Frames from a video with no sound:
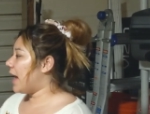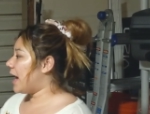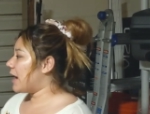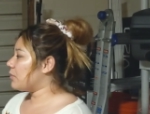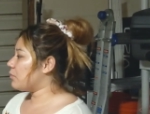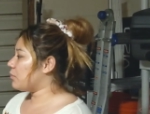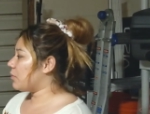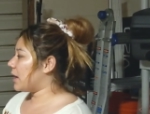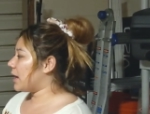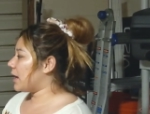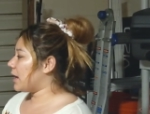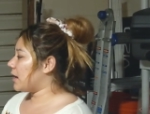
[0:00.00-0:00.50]

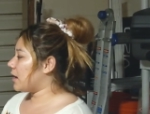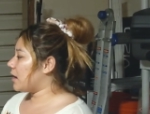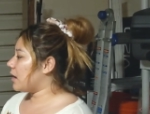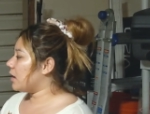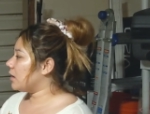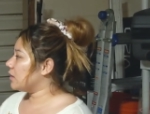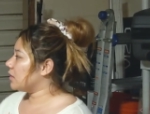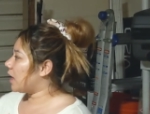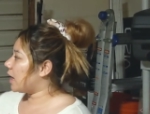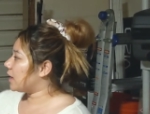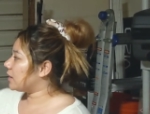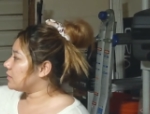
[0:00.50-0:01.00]
That way,
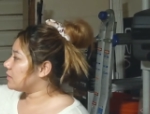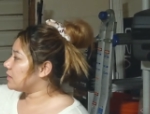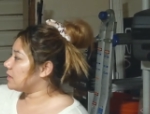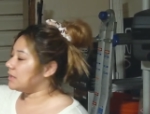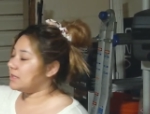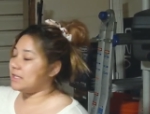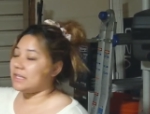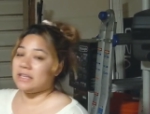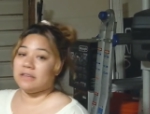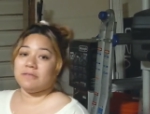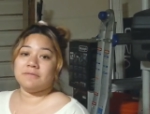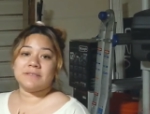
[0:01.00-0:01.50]
a lot of the
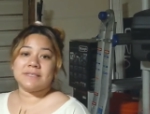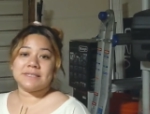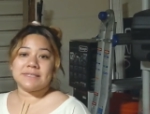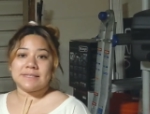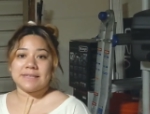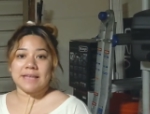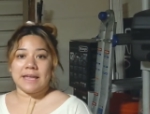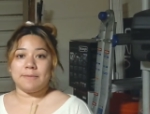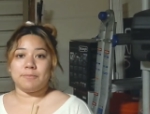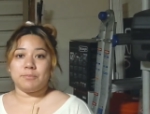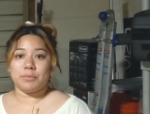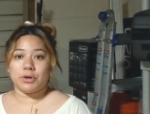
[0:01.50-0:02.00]
leaves
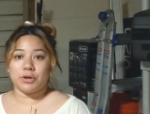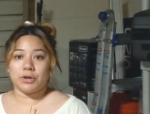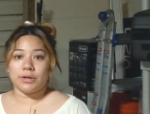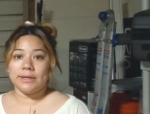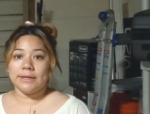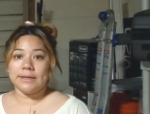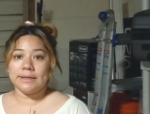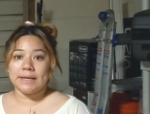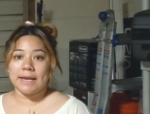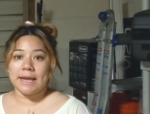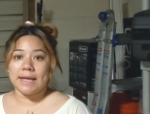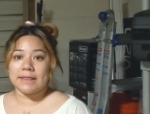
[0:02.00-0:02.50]
stay
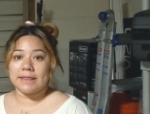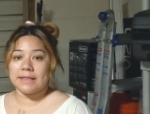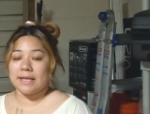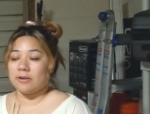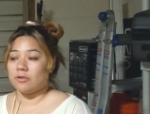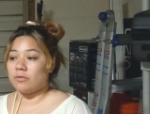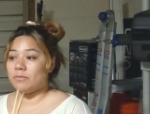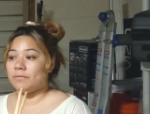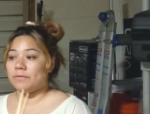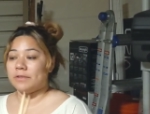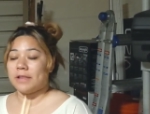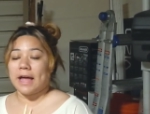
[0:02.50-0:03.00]
put and
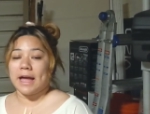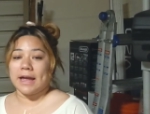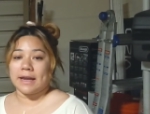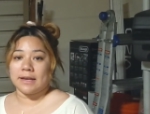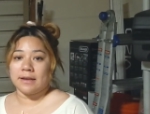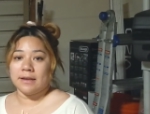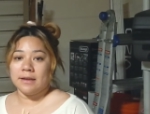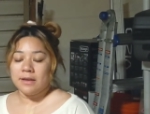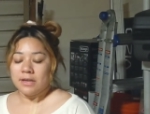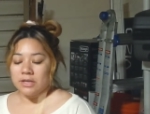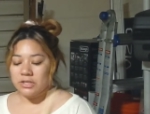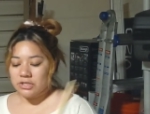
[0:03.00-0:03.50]
they don't
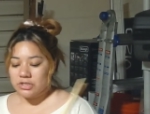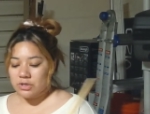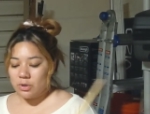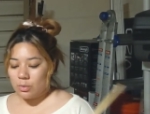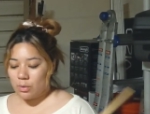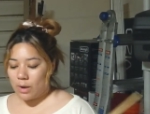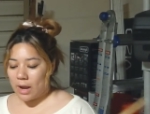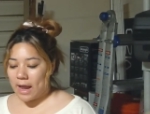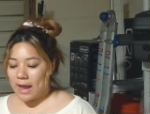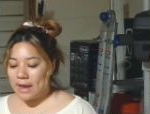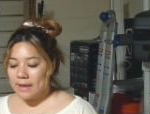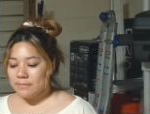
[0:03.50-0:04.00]
fly.
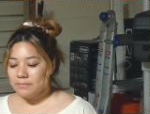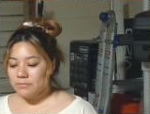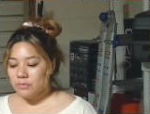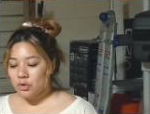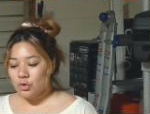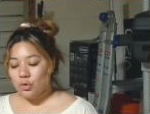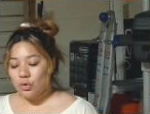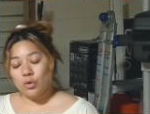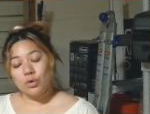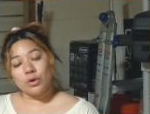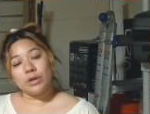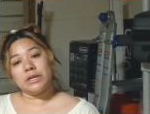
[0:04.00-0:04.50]
So
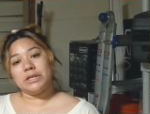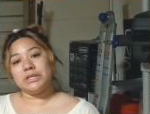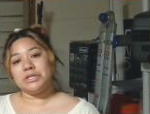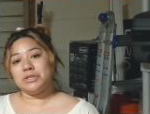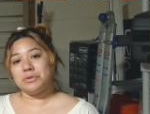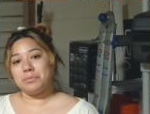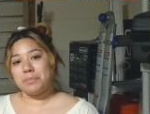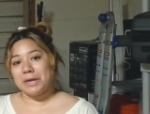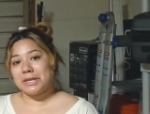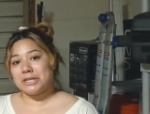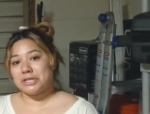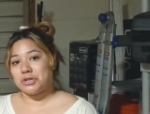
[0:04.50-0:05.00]
I'm going
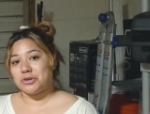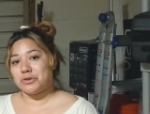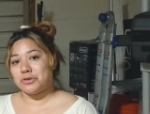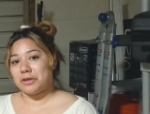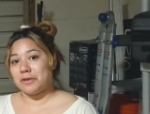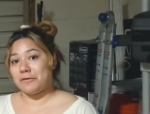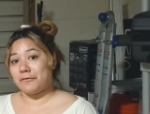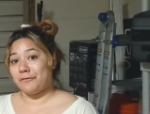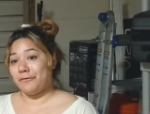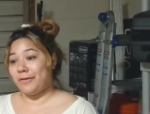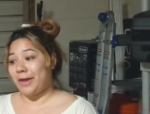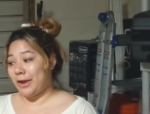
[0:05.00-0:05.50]
to make sure
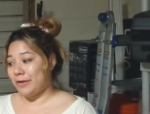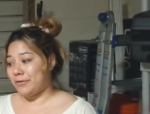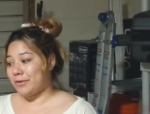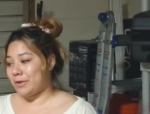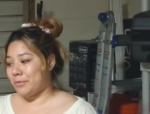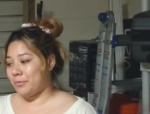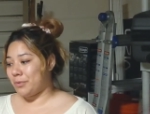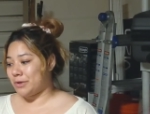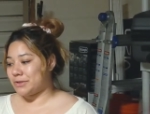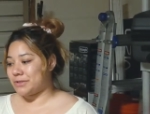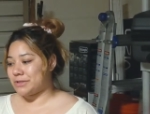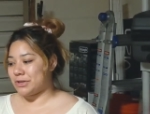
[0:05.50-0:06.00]
they're
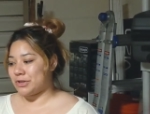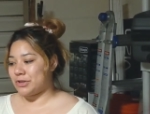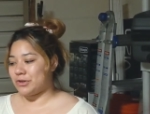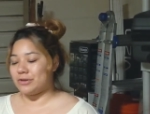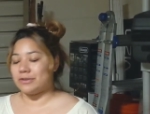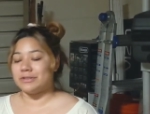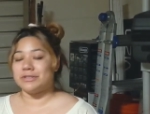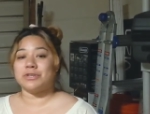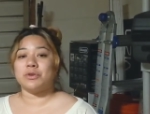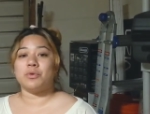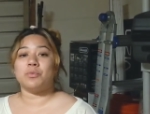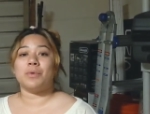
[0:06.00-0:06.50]
very well
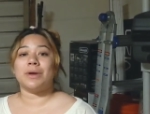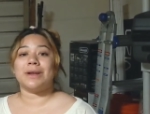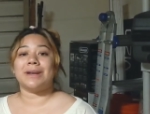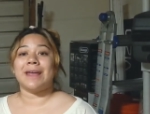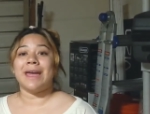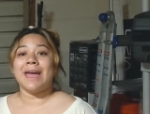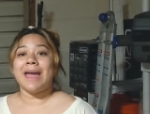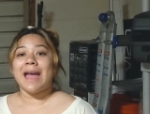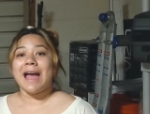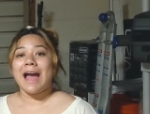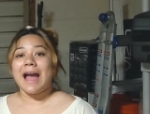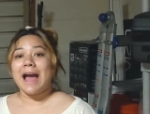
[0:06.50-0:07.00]
secured. So when
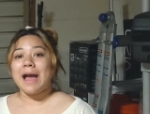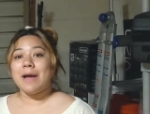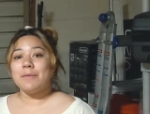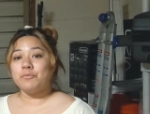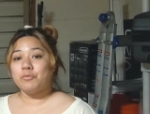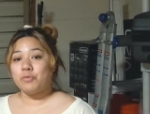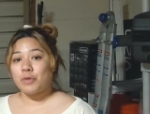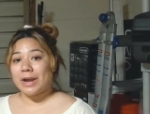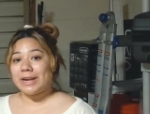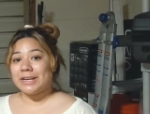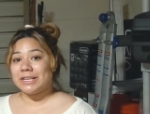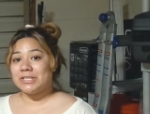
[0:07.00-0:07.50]

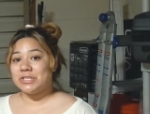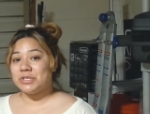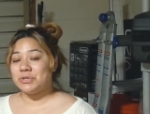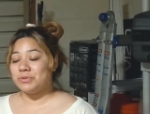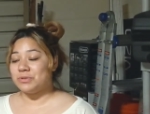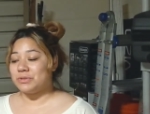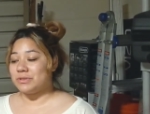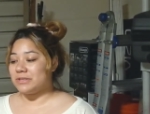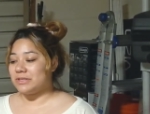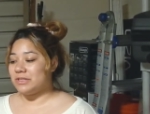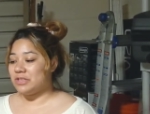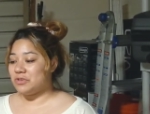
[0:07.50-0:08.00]
I'm ready to
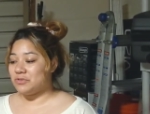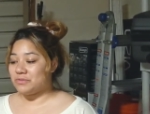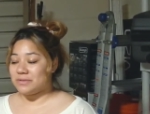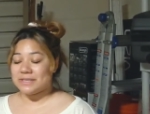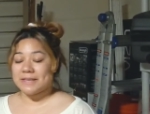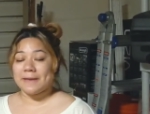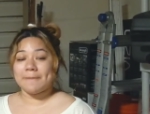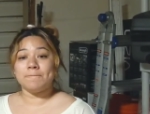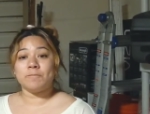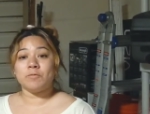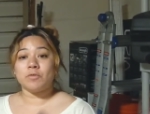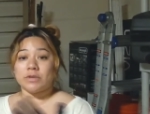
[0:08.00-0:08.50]
use
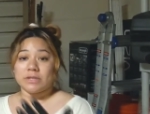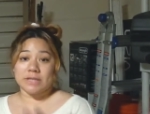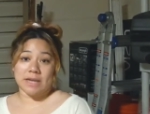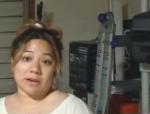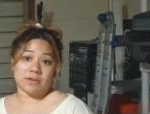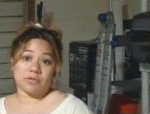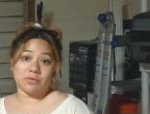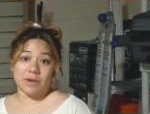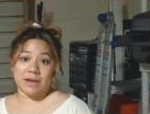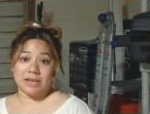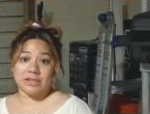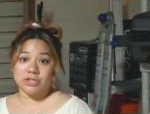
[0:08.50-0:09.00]
them for
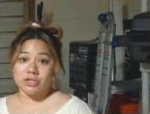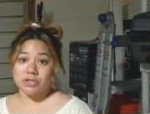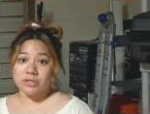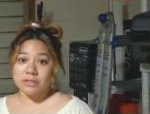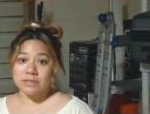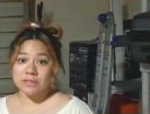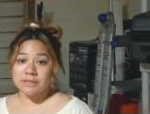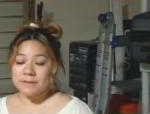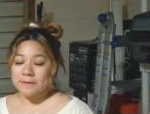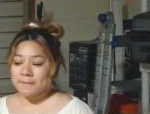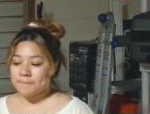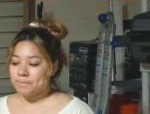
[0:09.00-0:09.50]

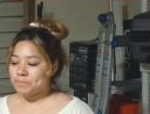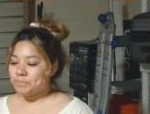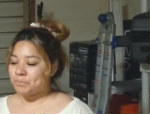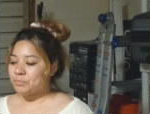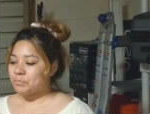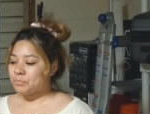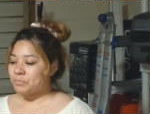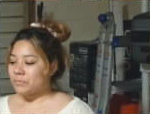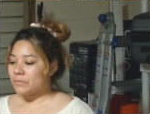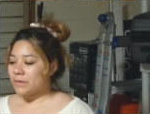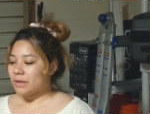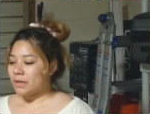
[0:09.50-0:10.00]
decorations,
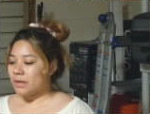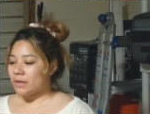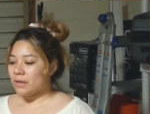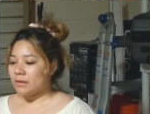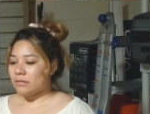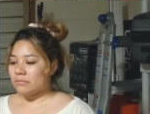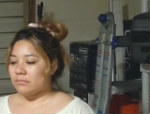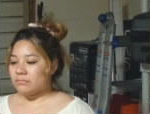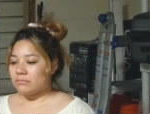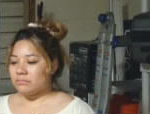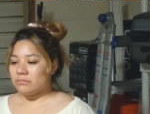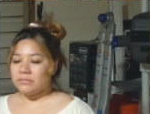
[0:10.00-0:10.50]

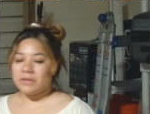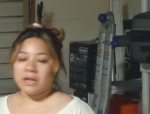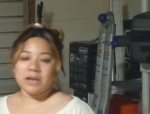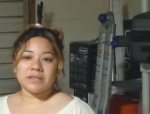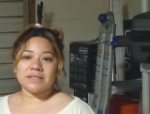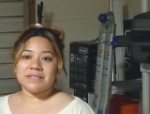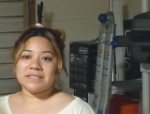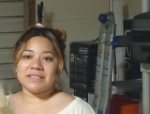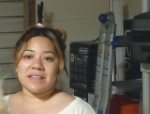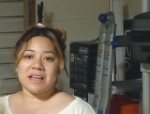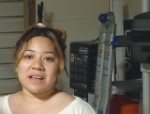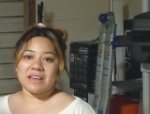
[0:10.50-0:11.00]

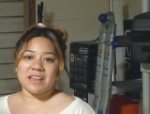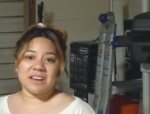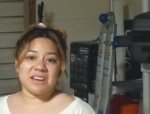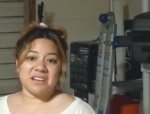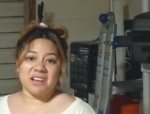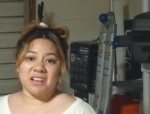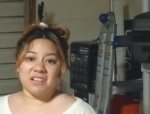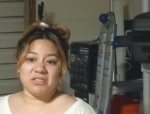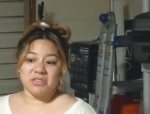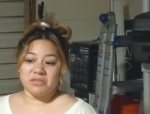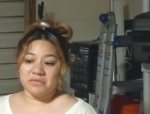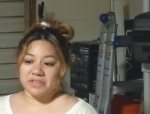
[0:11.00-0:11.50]
it's not
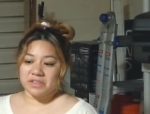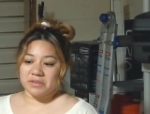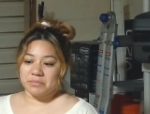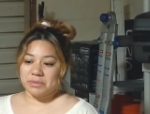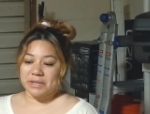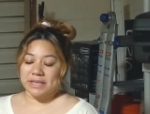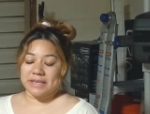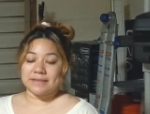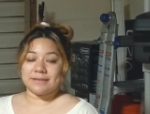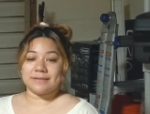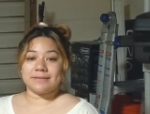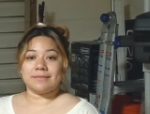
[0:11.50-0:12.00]
getting all over the
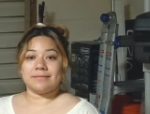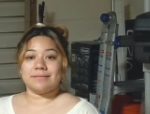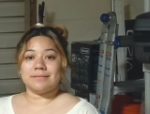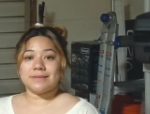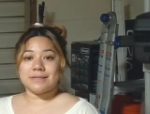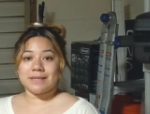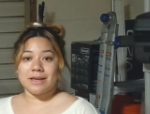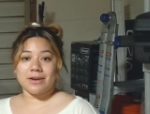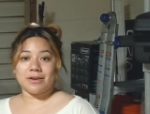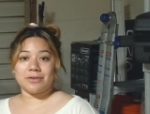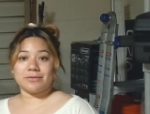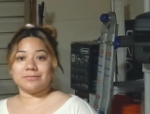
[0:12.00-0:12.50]
place.
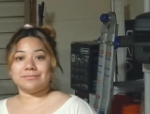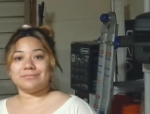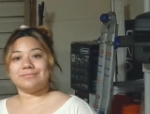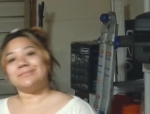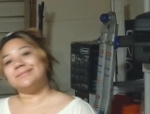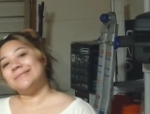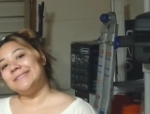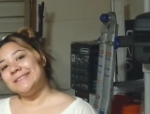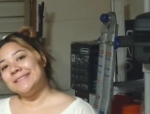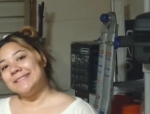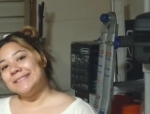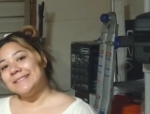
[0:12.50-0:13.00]
So
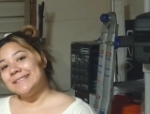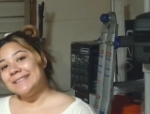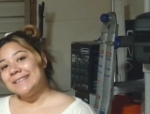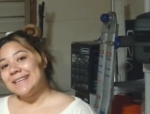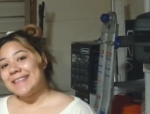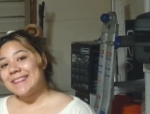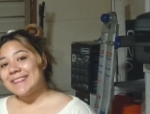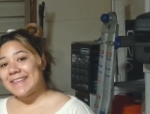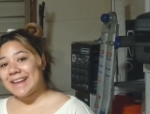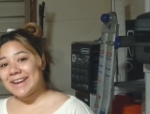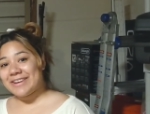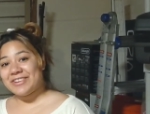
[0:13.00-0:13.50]

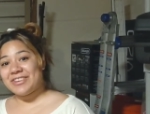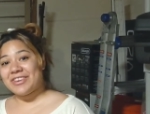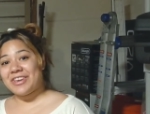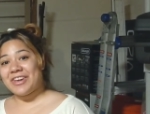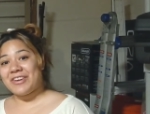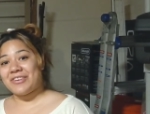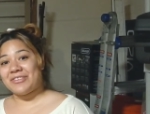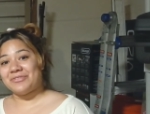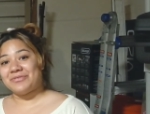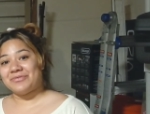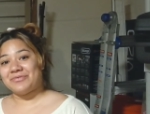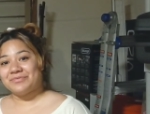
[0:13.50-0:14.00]
there you
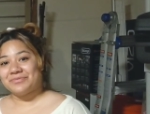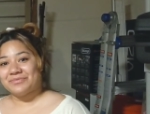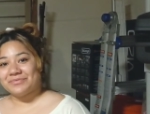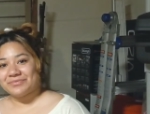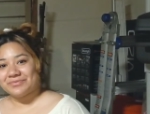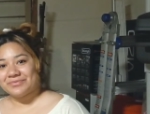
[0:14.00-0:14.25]
go.